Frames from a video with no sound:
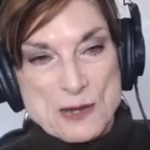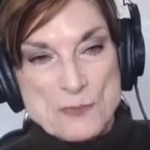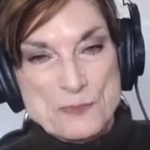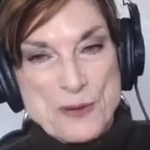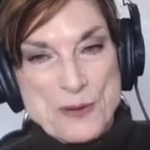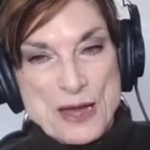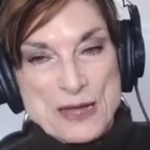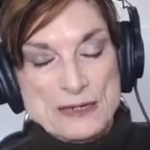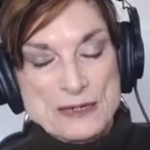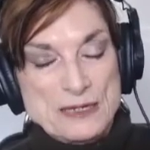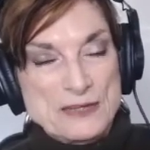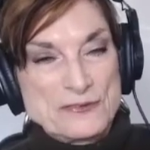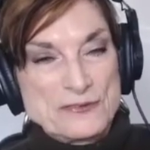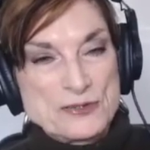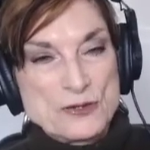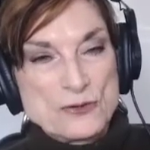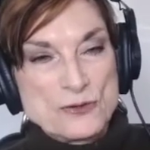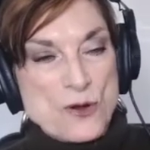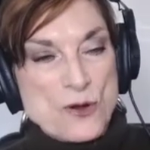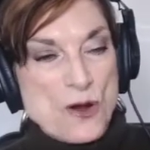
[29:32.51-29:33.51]
But if
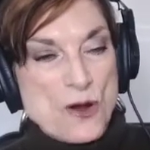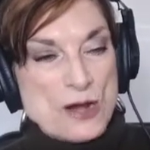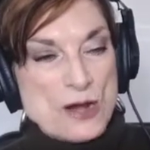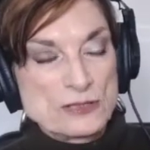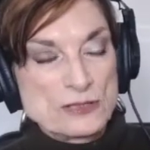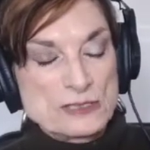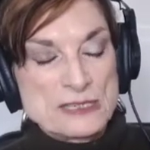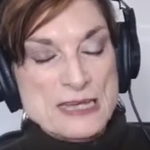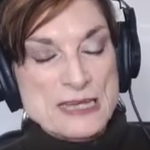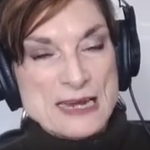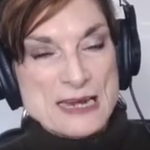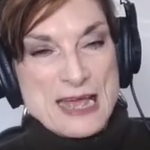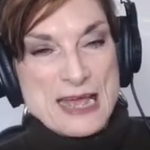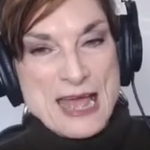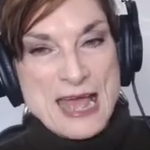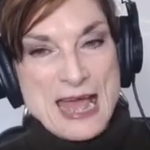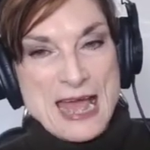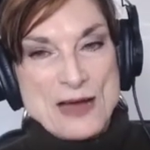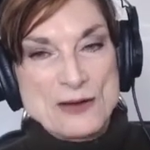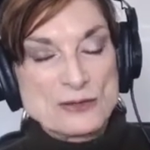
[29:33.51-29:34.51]
you are looking at
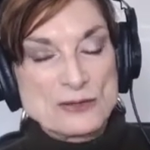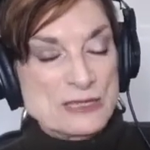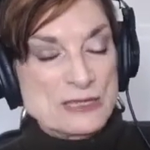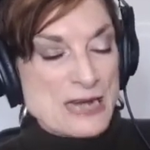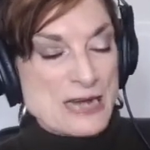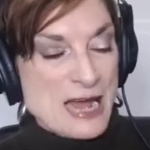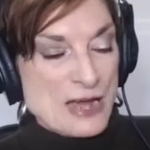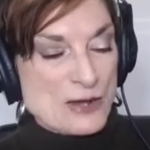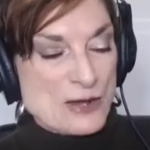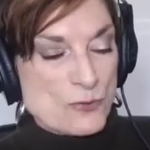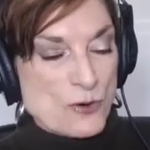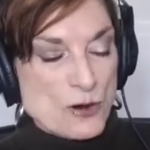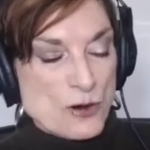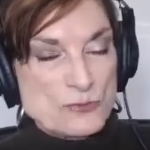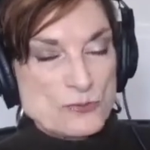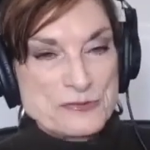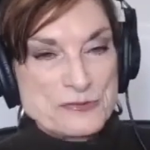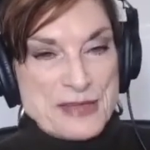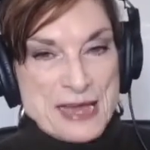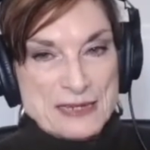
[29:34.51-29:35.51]
how can I work
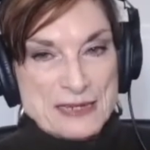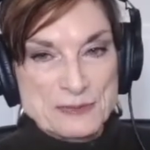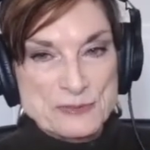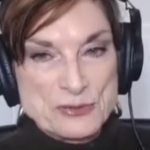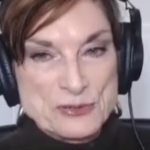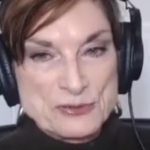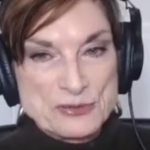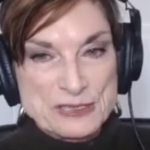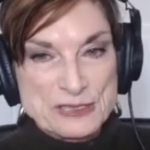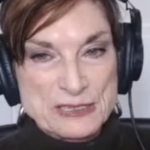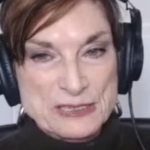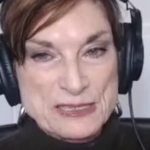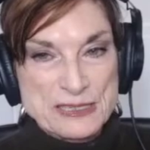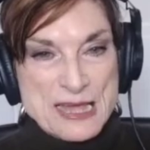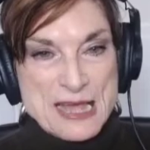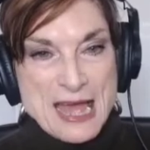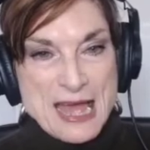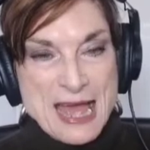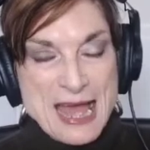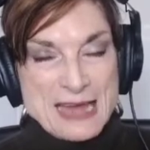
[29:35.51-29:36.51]
with that community,
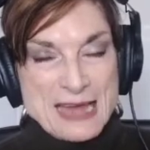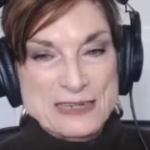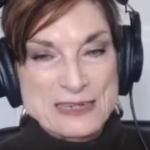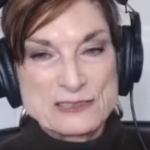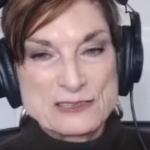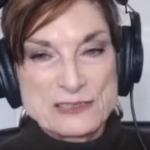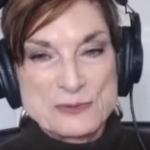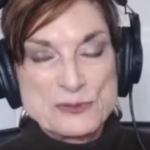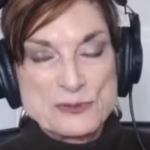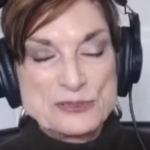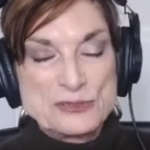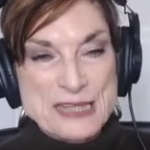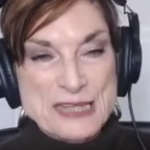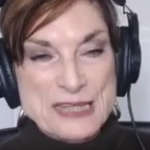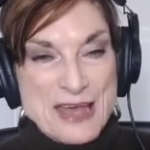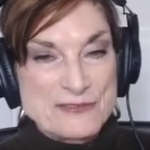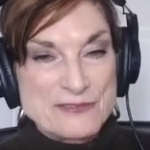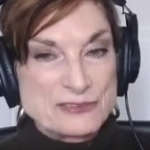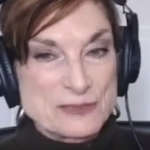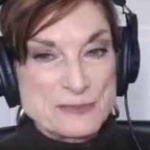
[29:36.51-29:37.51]
how does the community
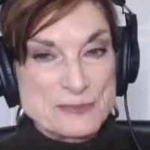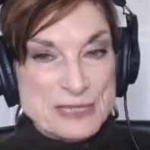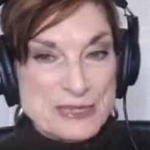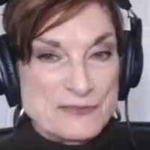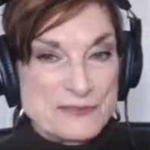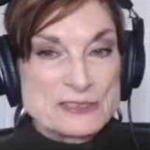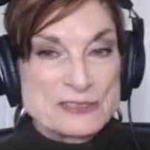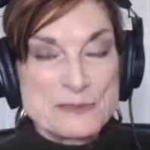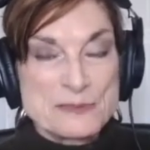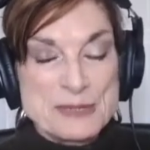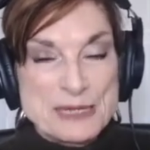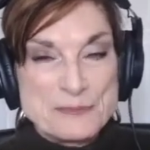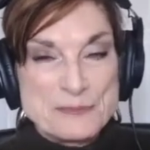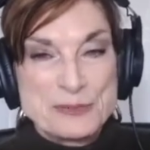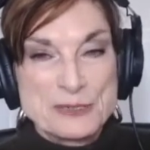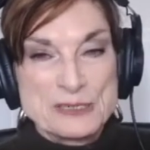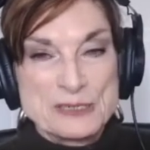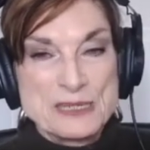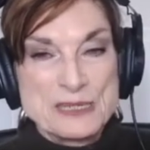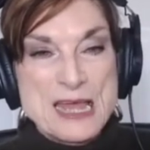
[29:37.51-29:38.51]
have some
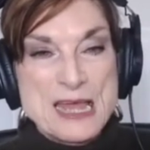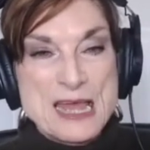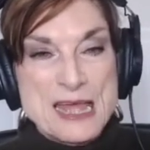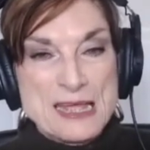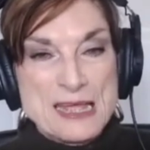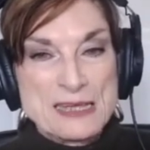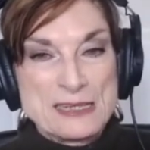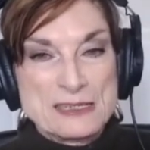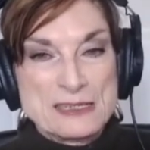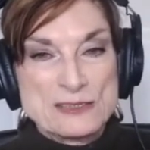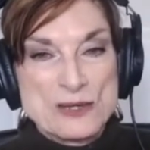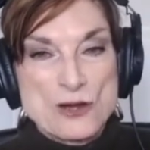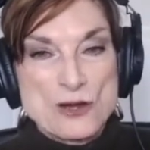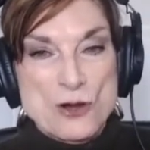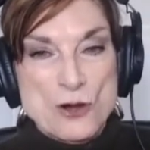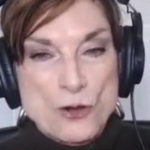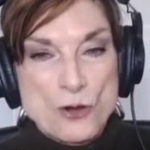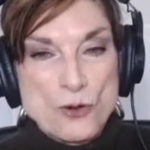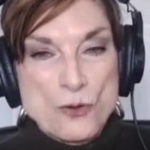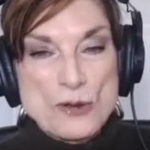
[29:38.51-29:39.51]
input in
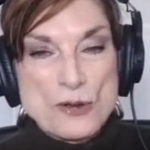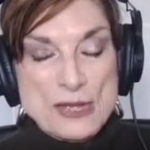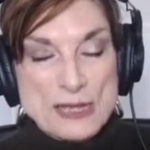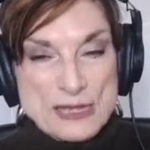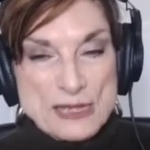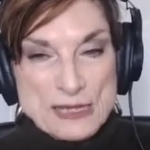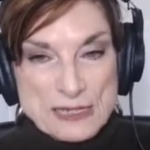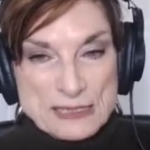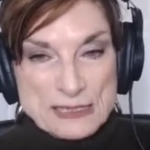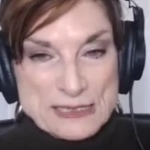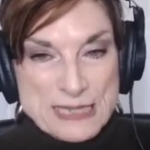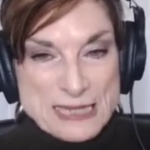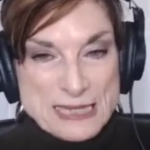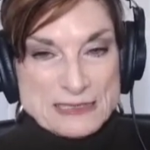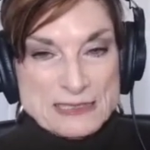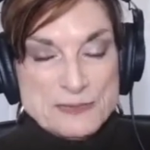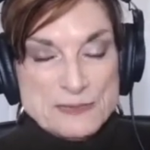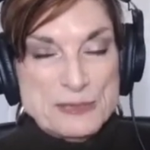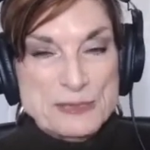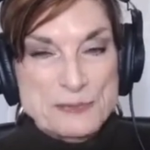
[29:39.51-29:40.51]
who
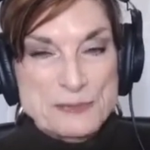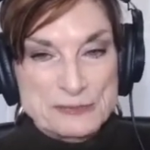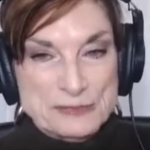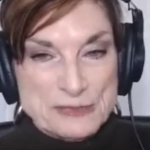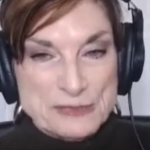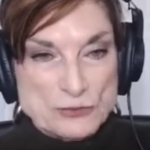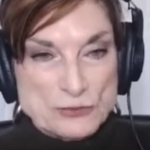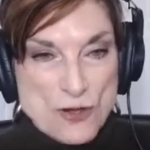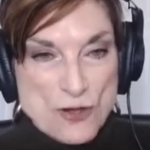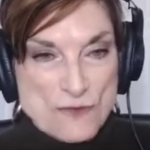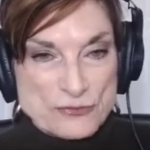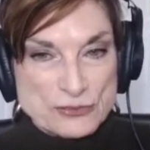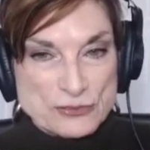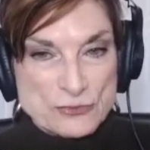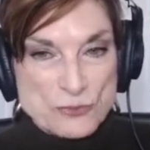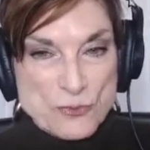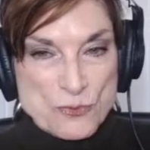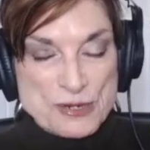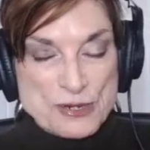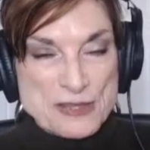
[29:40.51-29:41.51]
gets to be a police
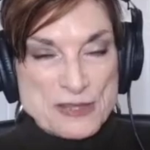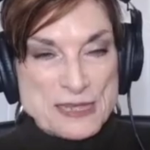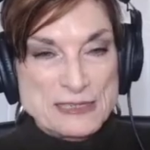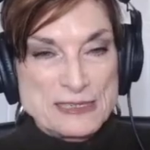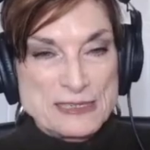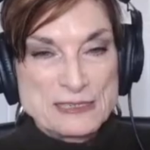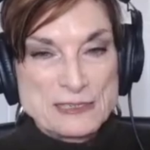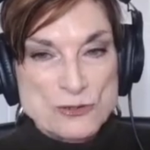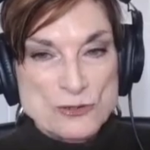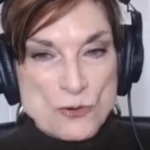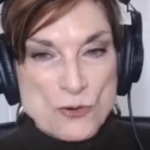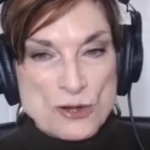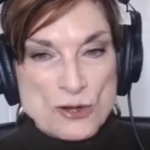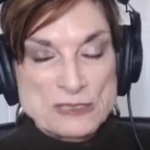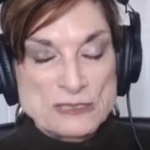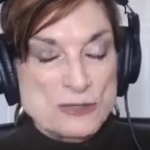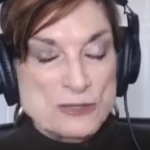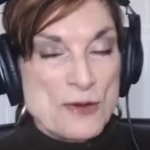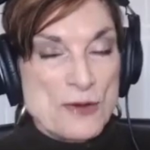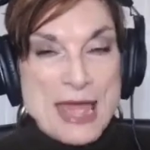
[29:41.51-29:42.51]
officer? What do they need in the
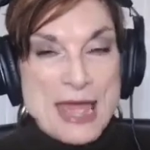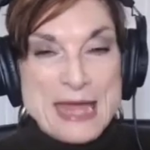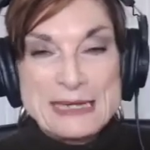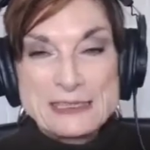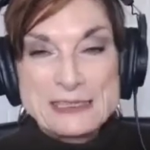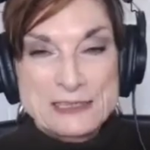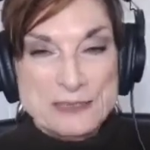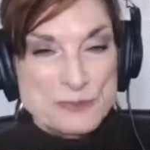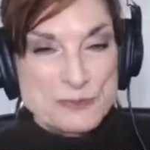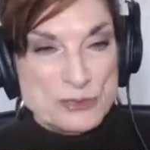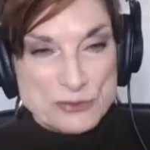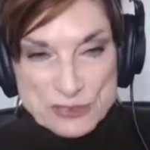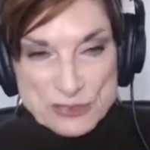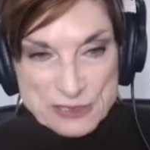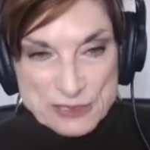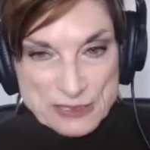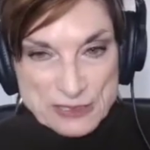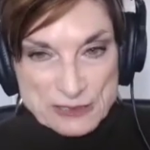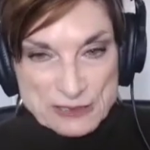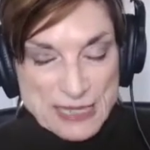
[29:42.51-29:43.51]
organization, or any
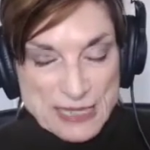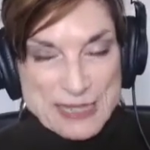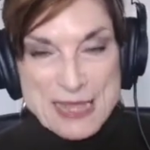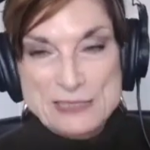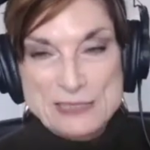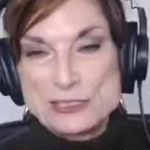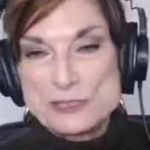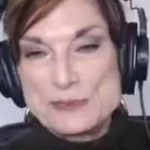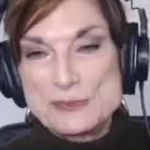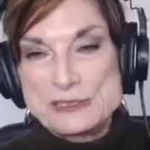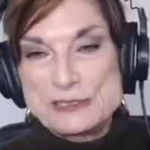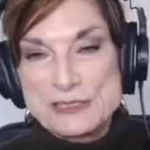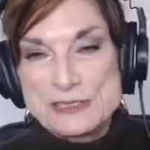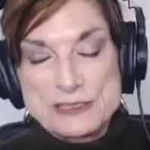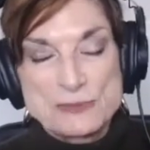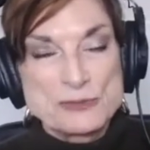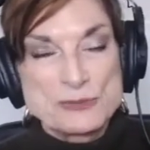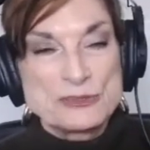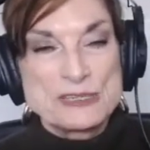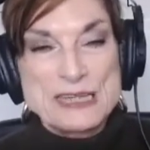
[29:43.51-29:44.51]
community, like LGBT
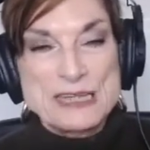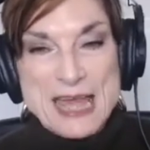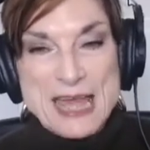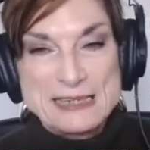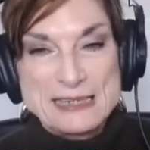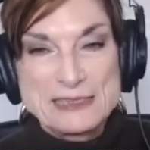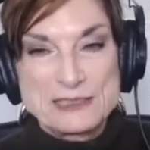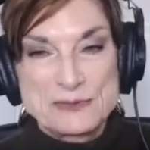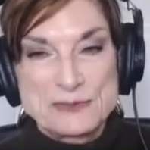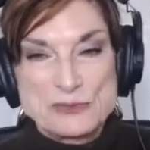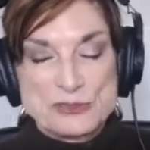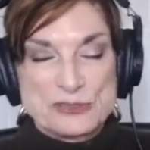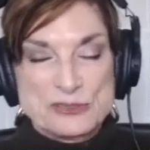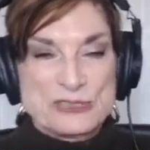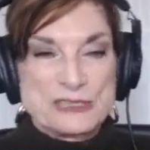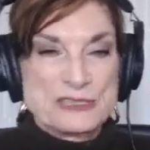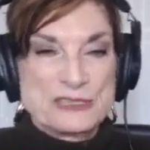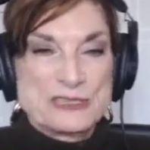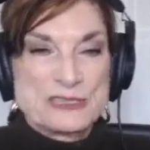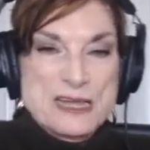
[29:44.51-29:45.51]
community, any
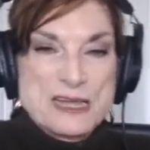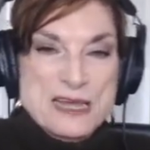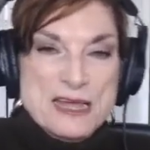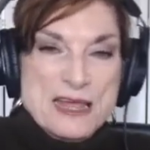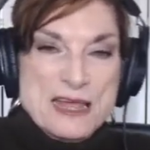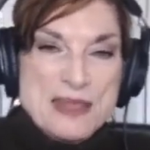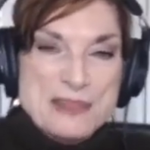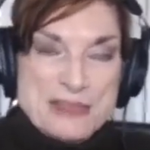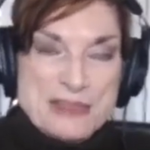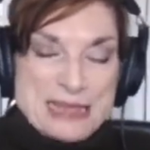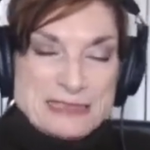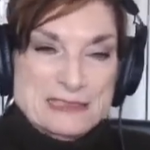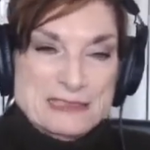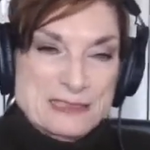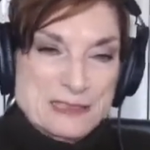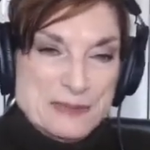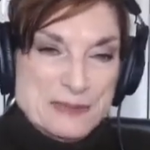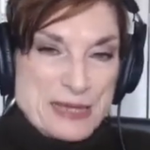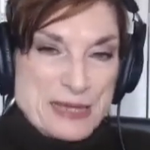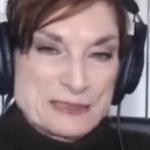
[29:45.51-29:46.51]
community? That's going
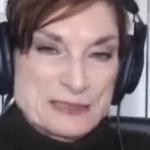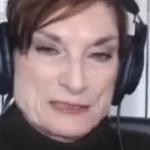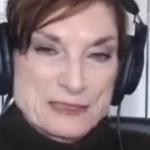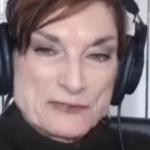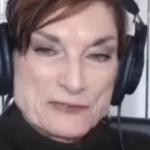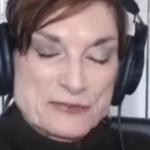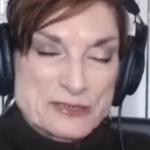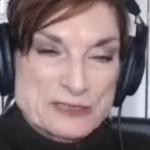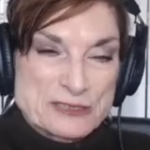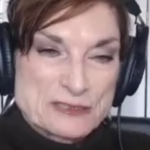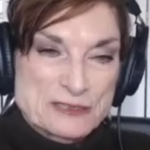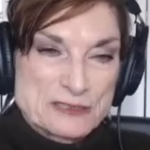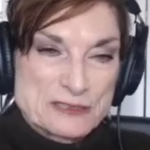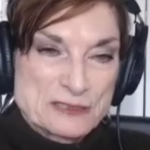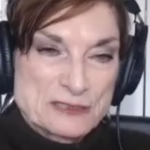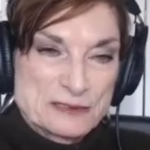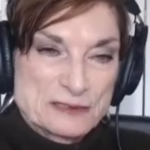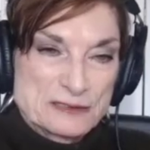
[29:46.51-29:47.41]
to make a difference.